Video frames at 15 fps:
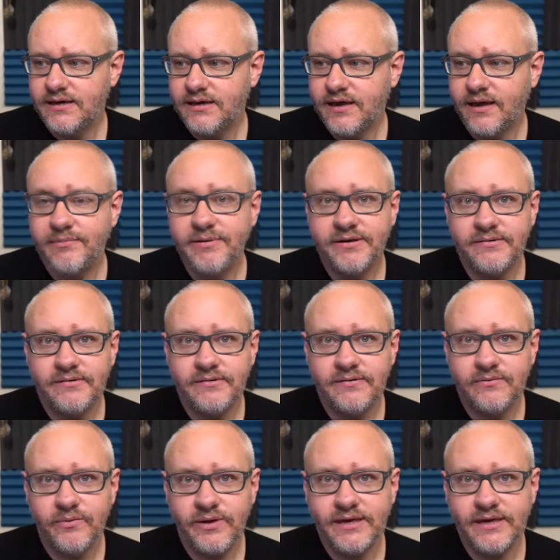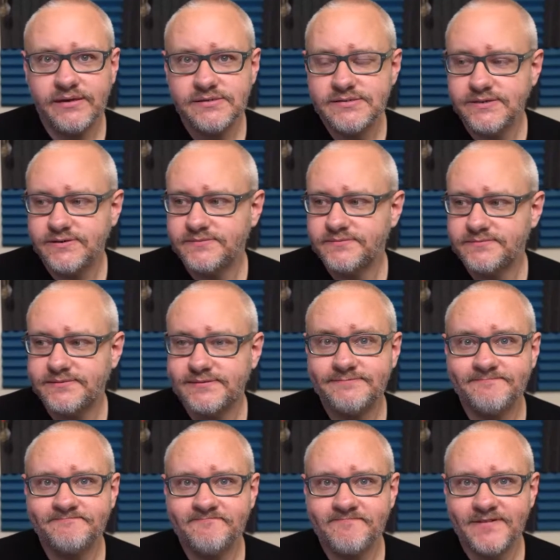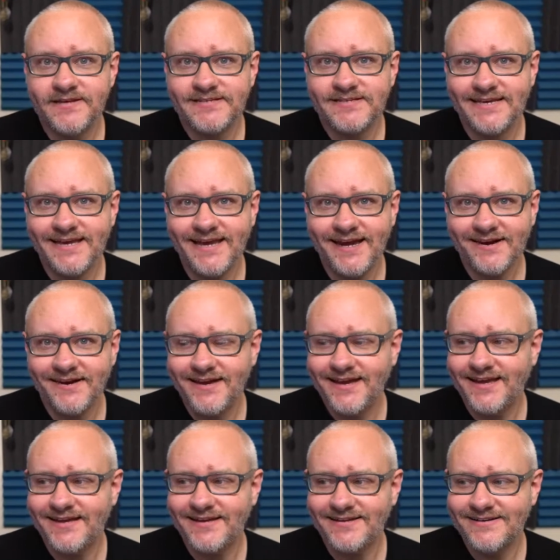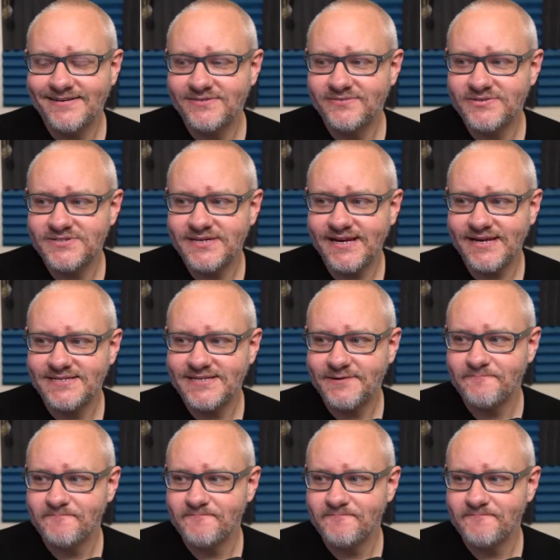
coming week. So take care, and we'll see you next time.